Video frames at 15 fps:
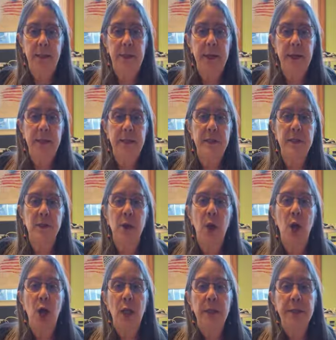Okay, these are
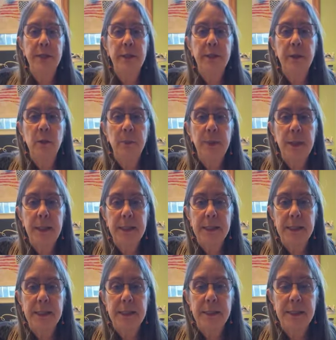all of the little
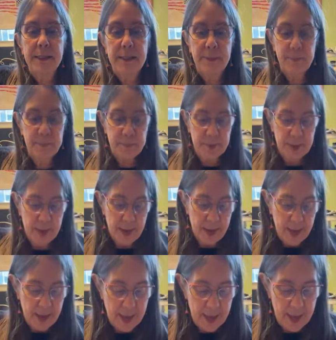pieces,
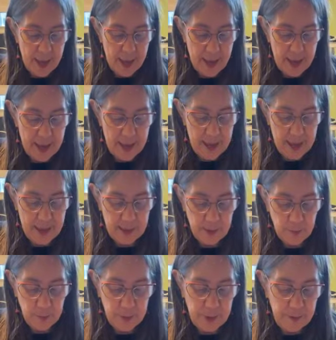
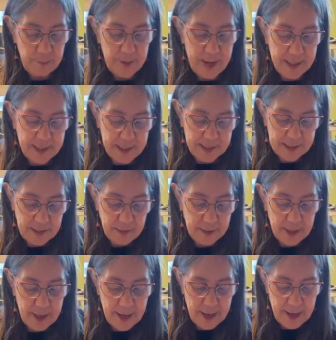and we're going to paint this
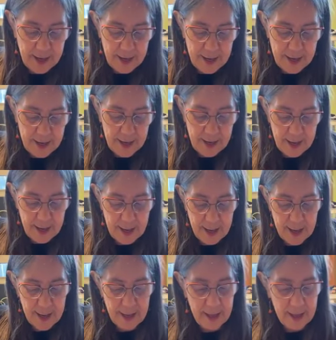little guy,
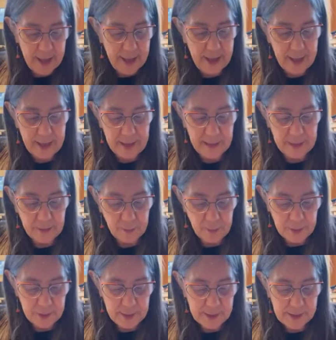and
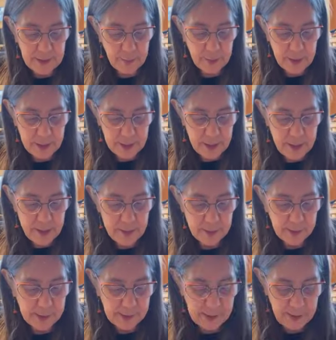we're going to see where it
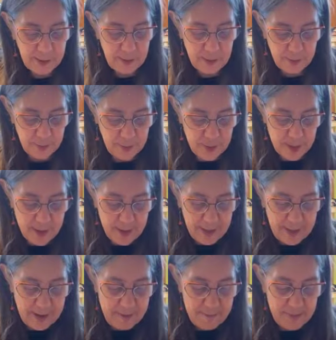goes. So
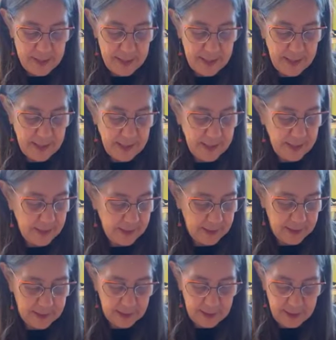let me
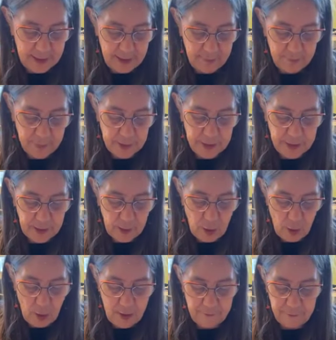get everything
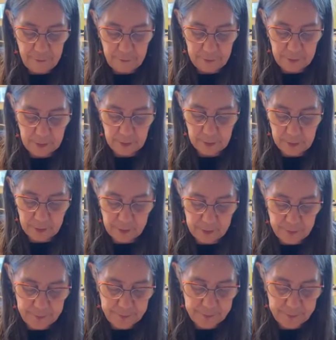off of here.